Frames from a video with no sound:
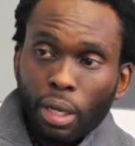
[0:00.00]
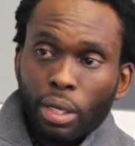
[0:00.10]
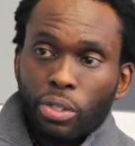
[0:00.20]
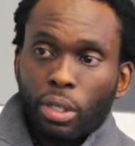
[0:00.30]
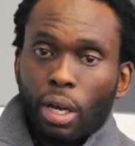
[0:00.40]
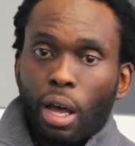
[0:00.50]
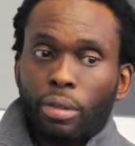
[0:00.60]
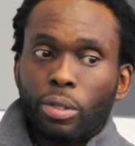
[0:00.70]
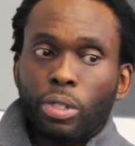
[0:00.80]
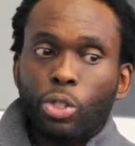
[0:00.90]
And
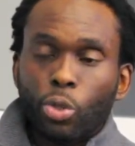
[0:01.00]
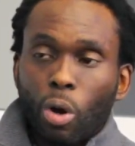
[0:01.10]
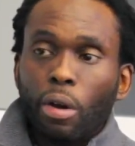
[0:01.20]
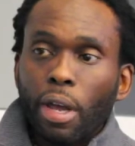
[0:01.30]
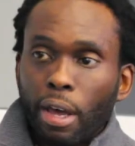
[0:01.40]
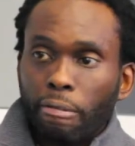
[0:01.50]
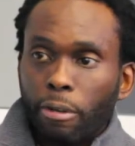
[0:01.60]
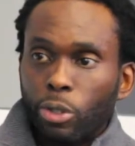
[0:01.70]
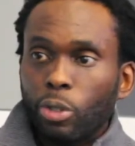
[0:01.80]
there's a strong effort